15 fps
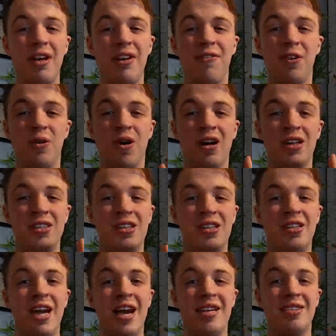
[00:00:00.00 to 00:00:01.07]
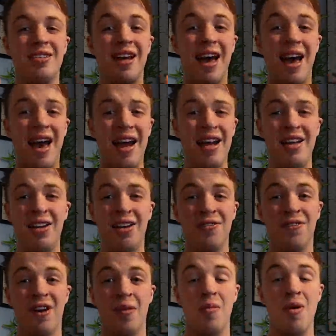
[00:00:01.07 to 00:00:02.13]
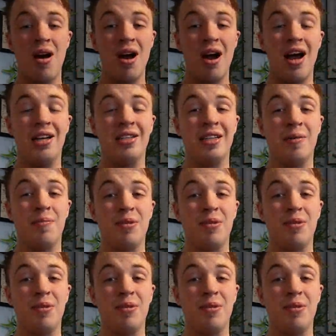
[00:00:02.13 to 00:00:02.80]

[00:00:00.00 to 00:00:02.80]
if you answered yes to any of them, and in